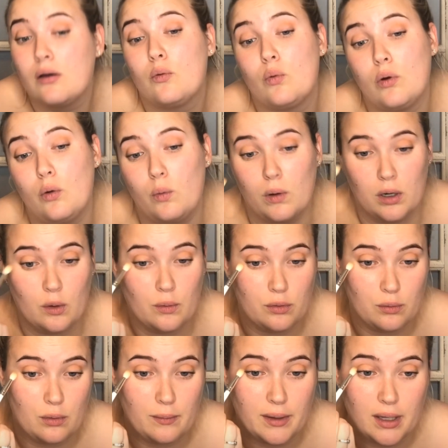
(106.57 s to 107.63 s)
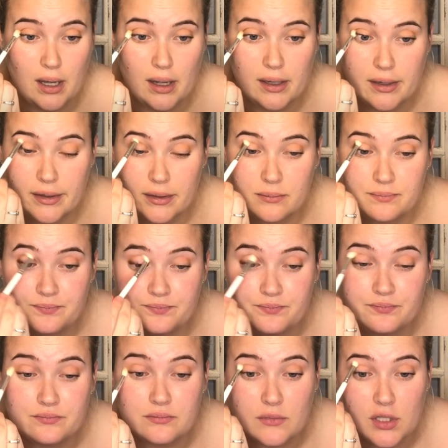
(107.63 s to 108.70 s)
we'll work with what we got here.
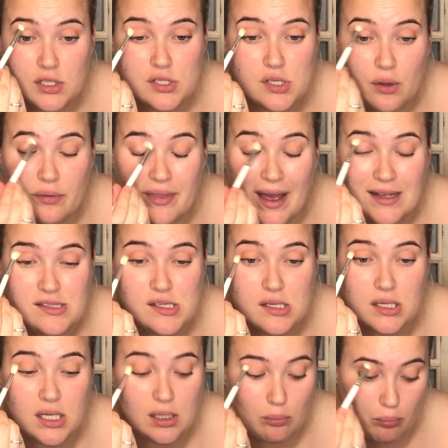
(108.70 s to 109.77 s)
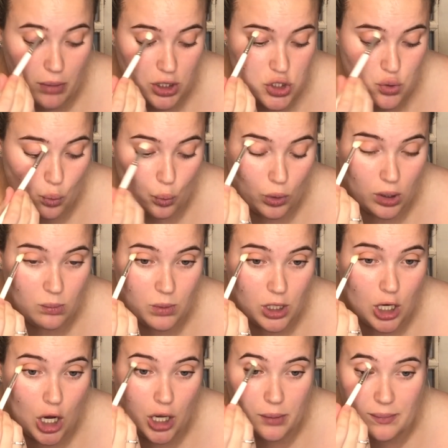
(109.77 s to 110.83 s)
So that's looking much warmer
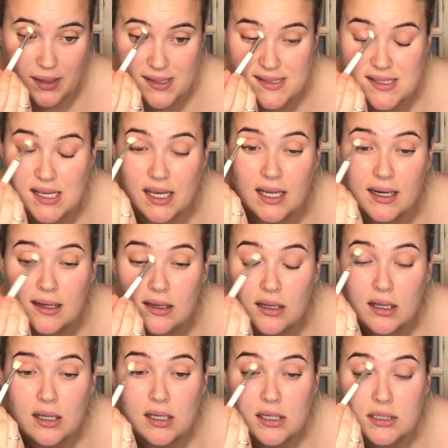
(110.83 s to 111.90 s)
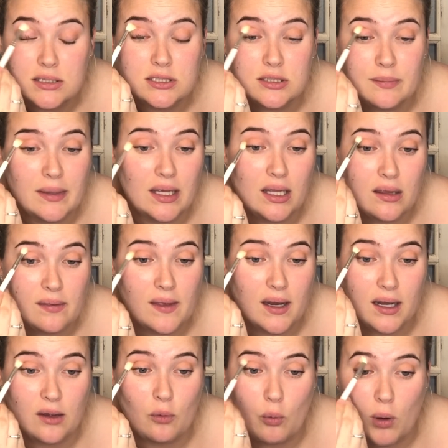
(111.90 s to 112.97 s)
on my skin to me than
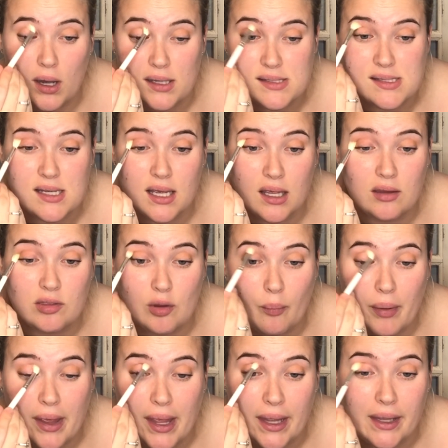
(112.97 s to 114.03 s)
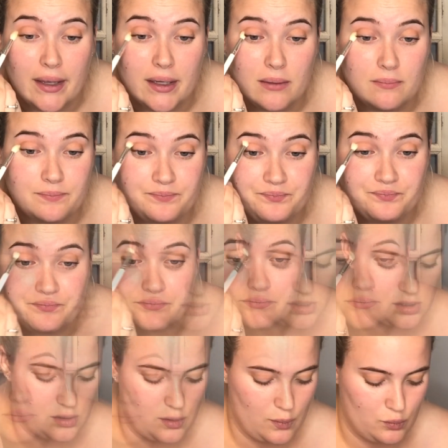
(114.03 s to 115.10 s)
it was in the pan. So
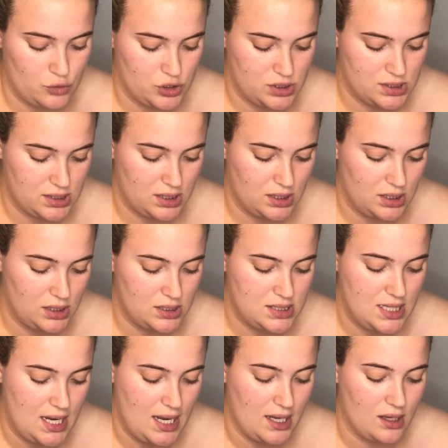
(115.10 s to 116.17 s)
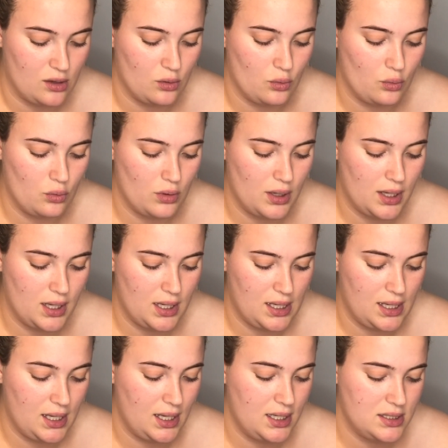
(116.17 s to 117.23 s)
I'm just gonna take it
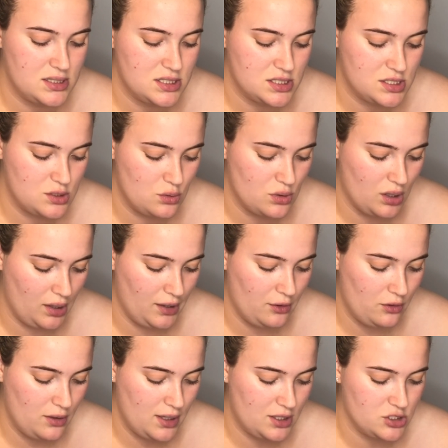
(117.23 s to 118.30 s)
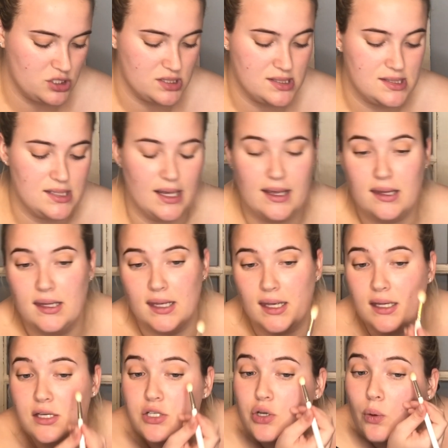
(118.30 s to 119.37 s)
into Soothe a little and just slightly
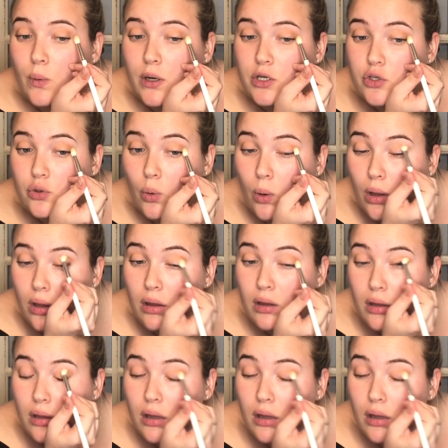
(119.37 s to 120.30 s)
into Ritual.